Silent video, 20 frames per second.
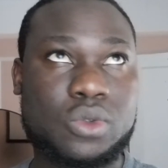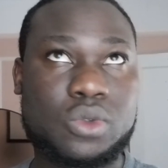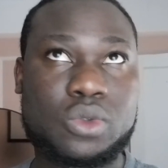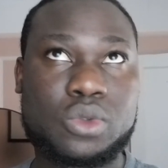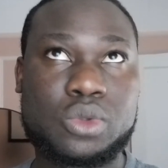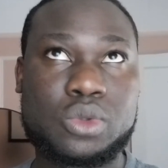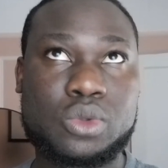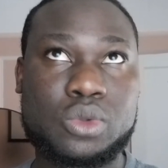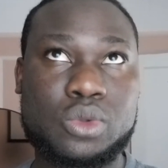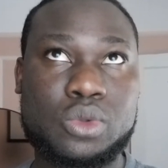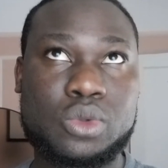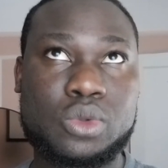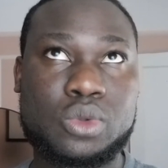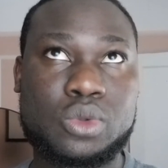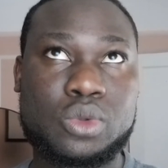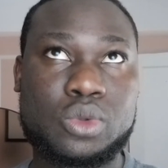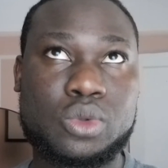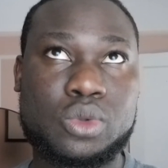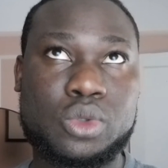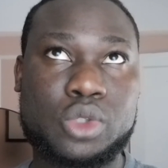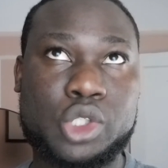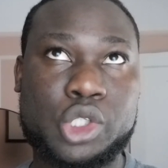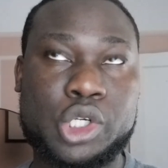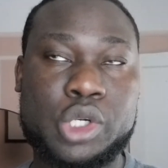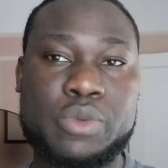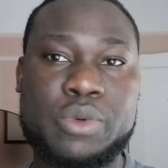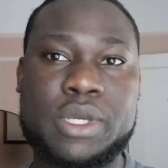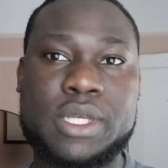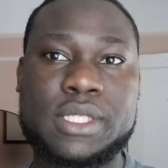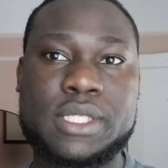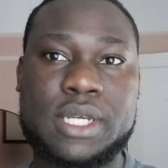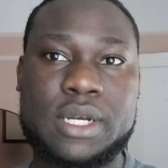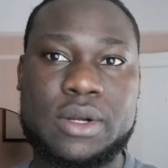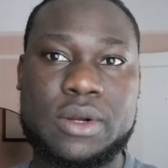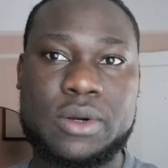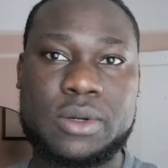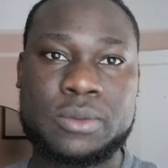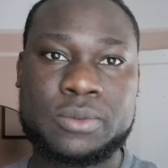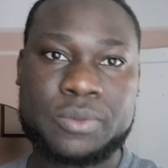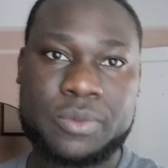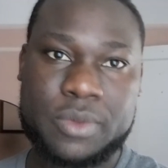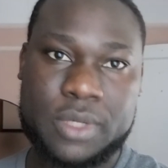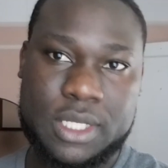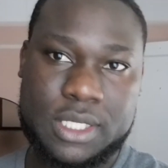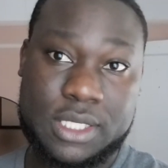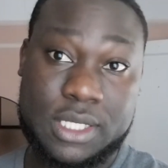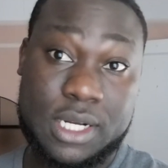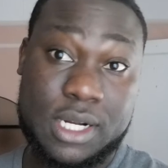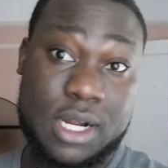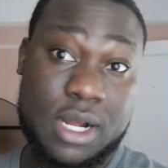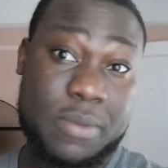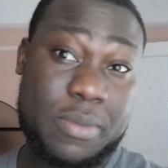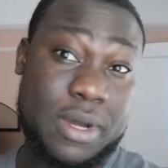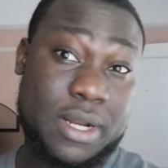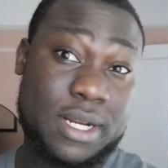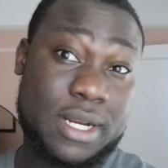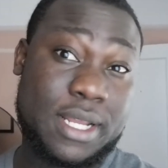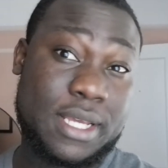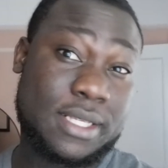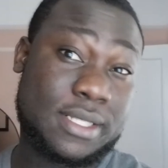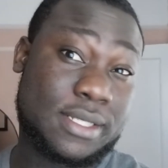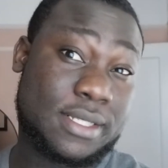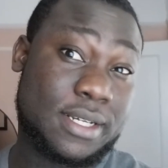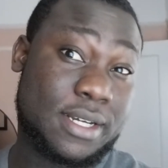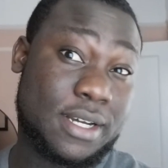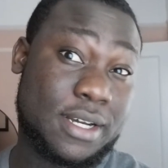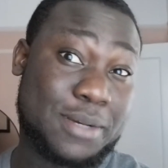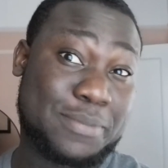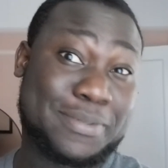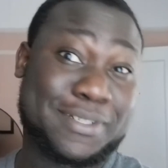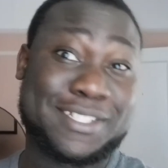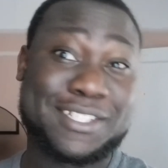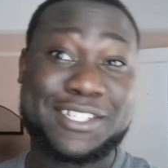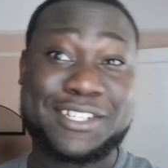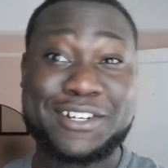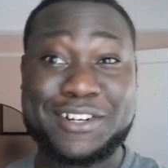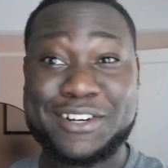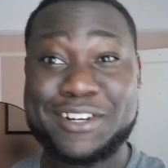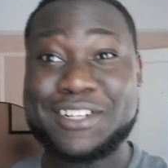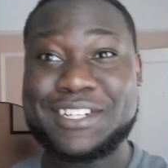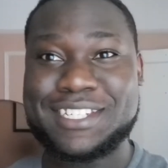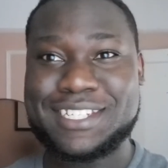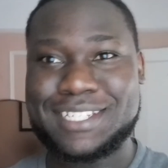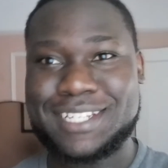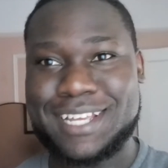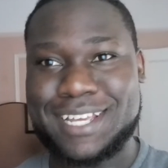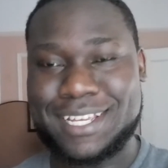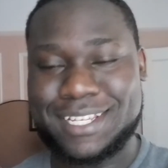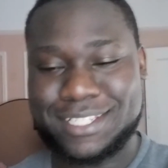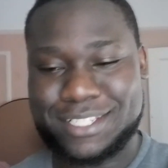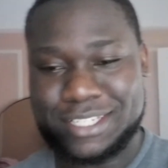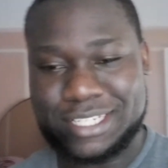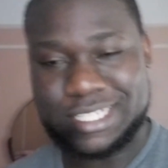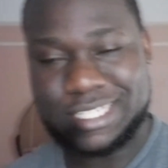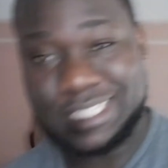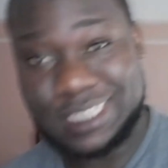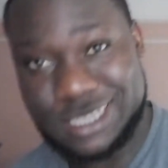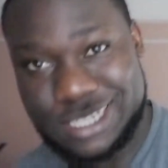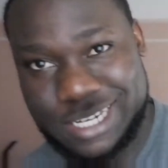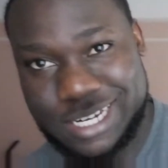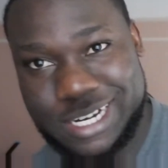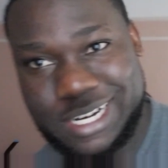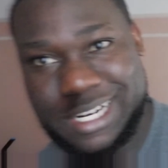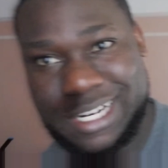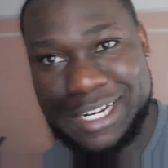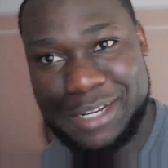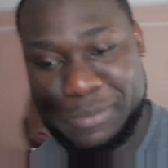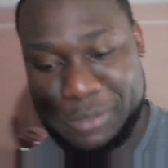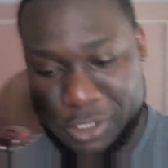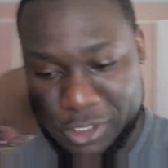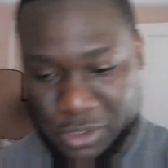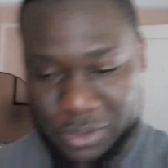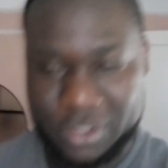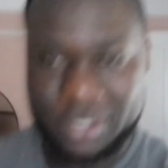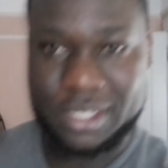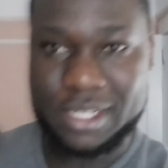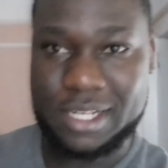3 weeks ago. So I got by the desktop Thursday, so it is here. Let me show you